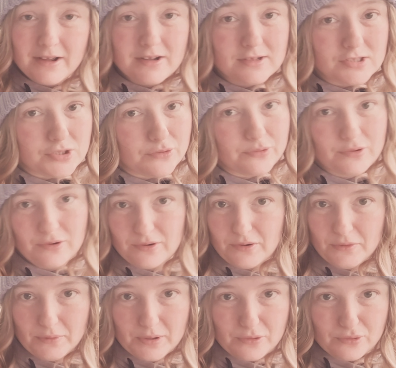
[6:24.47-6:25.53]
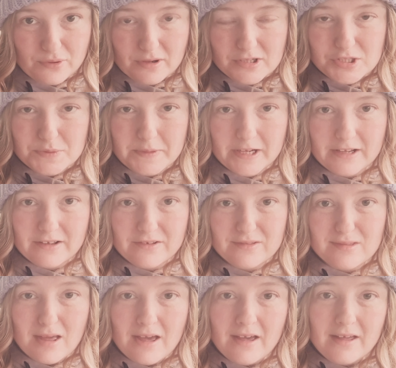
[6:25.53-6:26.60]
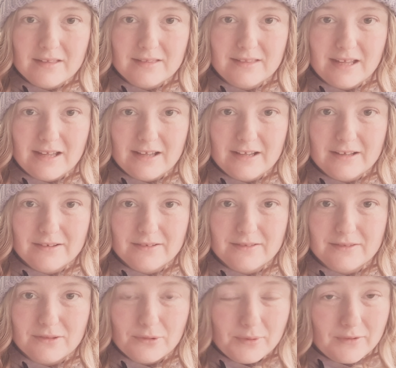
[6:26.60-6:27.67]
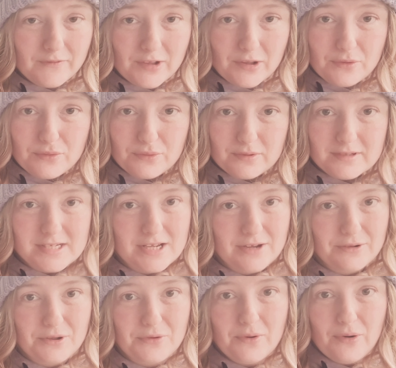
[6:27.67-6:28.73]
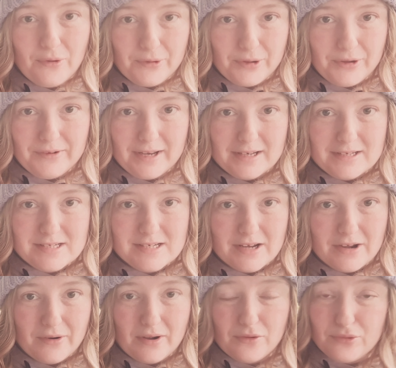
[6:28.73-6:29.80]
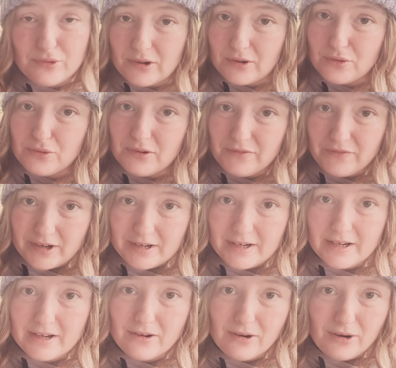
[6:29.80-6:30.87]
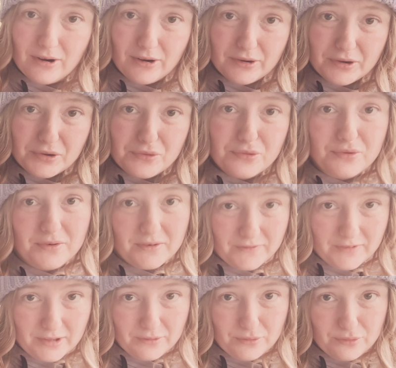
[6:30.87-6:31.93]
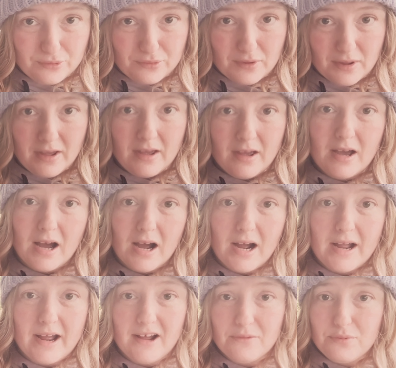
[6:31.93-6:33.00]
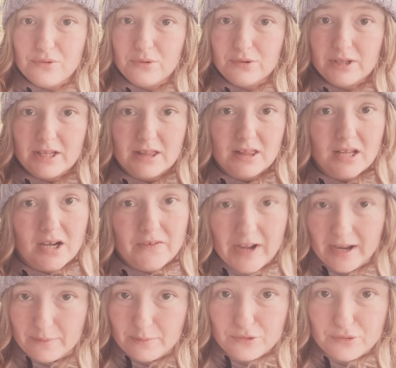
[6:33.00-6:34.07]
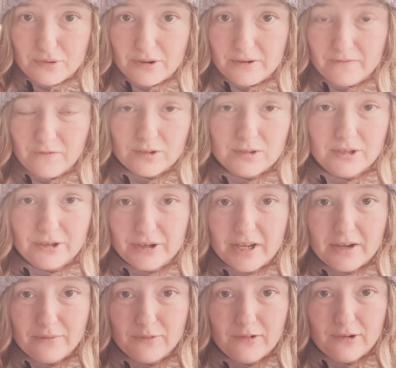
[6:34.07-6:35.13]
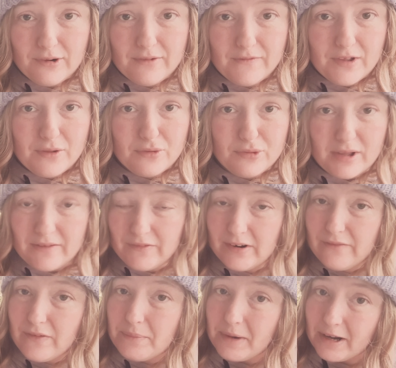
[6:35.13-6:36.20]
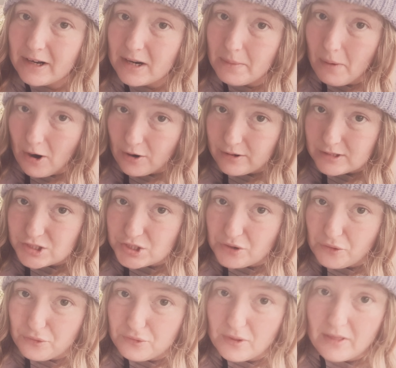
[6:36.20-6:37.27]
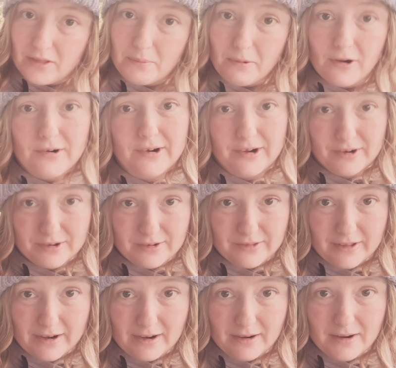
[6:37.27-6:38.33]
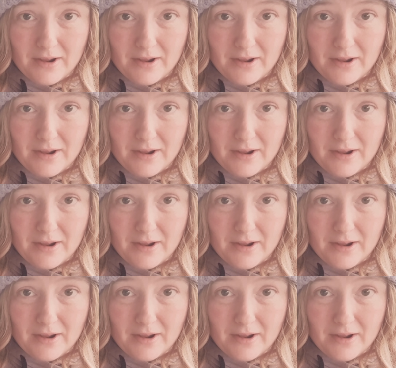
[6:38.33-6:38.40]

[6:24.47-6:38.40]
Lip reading: just do your research, because the reviews will tell you all you need to know, as long as you're finding honest reviews. I absolutely love Amazon for looking for reviews, even if I'm not going to purchase the product there,